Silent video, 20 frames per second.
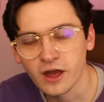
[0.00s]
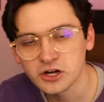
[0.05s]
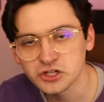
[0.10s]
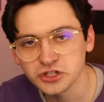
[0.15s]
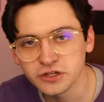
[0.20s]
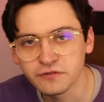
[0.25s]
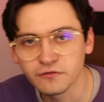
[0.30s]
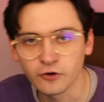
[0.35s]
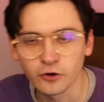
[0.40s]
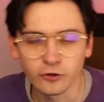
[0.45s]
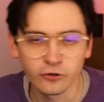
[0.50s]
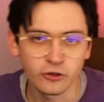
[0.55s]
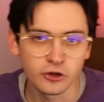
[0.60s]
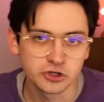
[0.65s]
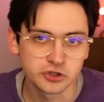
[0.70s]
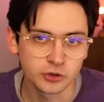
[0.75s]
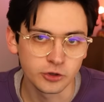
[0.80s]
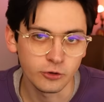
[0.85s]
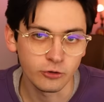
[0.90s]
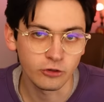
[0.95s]
actually first
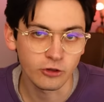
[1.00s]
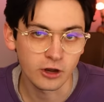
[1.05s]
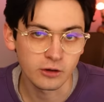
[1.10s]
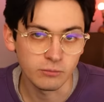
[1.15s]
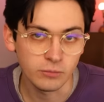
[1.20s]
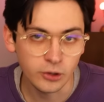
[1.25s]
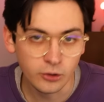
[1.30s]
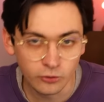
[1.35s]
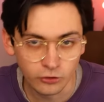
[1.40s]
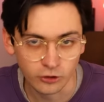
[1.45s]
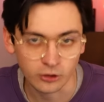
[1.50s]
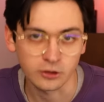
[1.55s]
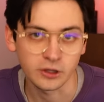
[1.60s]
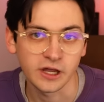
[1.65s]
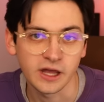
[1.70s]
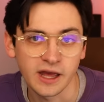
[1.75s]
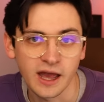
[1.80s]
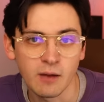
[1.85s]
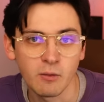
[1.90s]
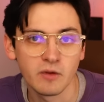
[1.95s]
introduced on Musical
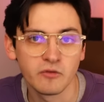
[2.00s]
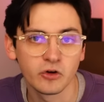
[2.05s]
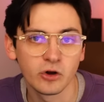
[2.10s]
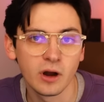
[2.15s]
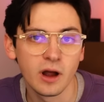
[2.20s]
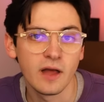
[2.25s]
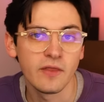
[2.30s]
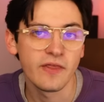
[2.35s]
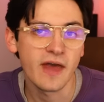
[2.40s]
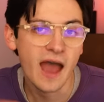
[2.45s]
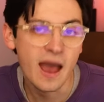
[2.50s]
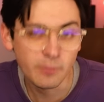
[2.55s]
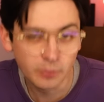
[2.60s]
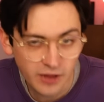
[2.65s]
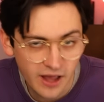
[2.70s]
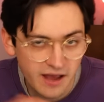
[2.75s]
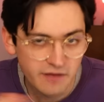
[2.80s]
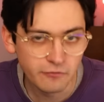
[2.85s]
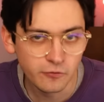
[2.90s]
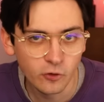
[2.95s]
dot ly. However, on that
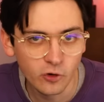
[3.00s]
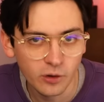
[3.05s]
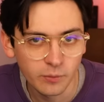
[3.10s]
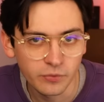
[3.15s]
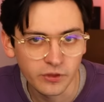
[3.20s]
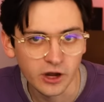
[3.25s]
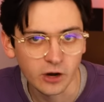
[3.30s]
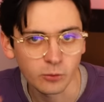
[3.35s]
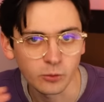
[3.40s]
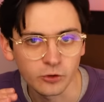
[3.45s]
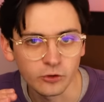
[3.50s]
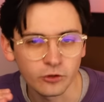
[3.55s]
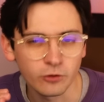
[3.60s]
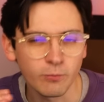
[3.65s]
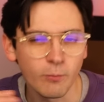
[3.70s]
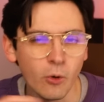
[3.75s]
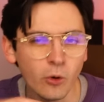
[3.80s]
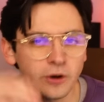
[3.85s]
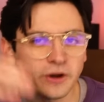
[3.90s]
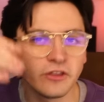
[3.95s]
platform, there was
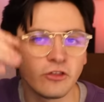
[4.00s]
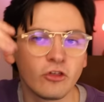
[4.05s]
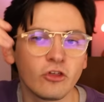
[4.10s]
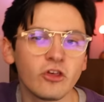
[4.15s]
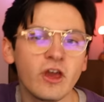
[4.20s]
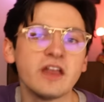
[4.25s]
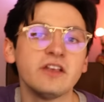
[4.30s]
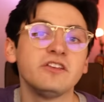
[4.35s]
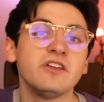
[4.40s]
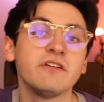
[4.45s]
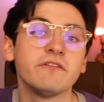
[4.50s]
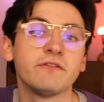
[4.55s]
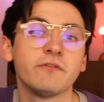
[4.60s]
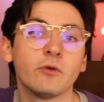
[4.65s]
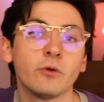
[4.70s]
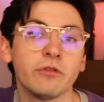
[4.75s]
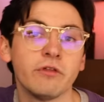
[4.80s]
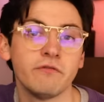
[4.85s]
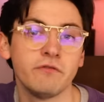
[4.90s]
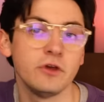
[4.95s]
more incentive
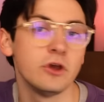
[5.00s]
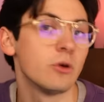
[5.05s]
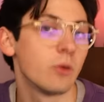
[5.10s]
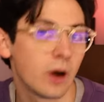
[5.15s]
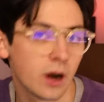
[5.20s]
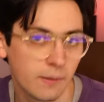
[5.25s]
for the viewer